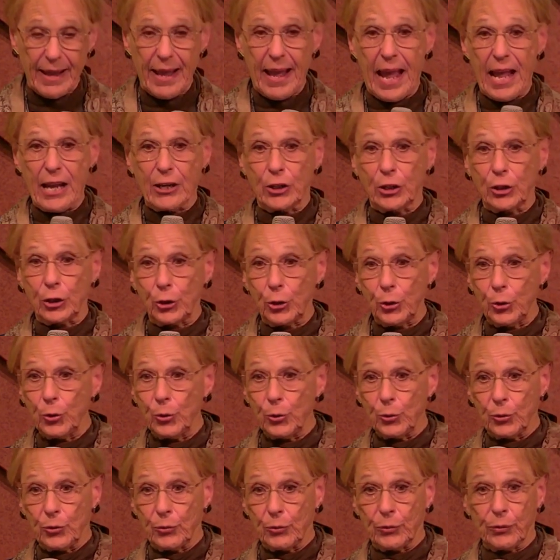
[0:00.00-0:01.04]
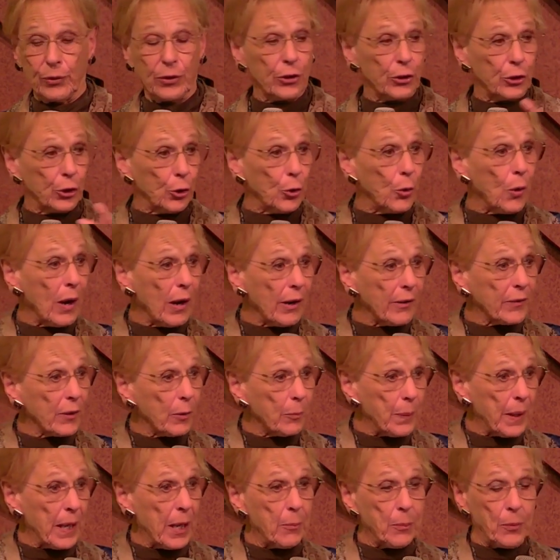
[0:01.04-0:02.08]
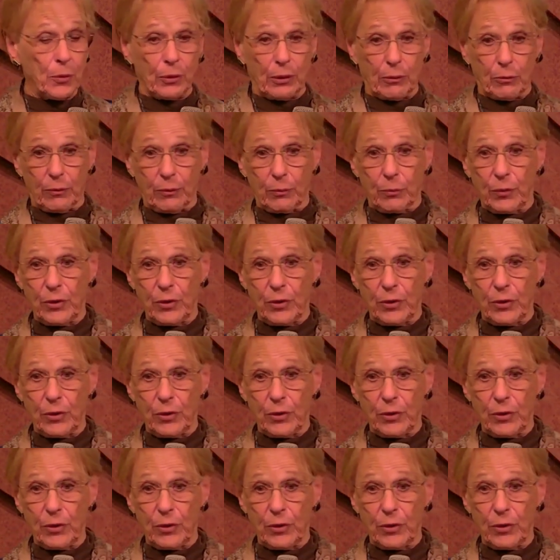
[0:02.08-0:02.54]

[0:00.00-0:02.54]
and you are the people